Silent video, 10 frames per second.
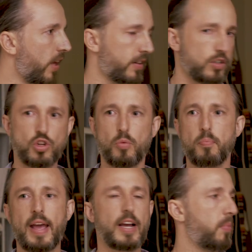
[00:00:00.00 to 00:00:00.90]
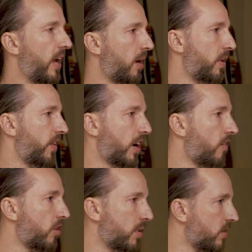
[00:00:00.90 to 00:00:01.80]
Like there's no bank paying me, the
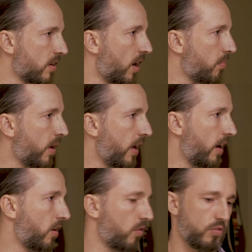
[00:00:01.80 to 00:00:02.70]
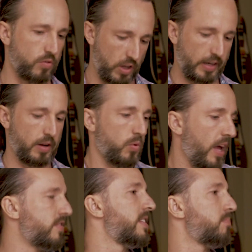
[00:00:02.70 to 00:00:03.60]
government's not paying, right. Like, and we
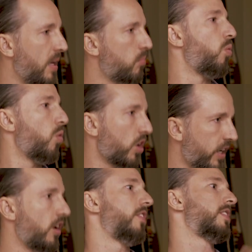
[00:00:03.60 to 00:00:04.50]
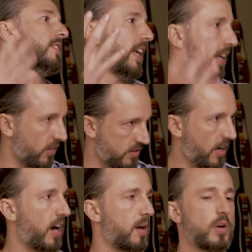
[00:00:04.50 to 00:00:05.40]
have t people working on this, taking the
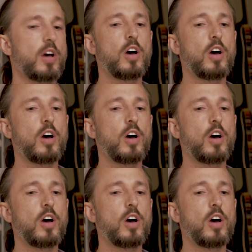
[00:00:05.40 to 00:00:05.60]
time.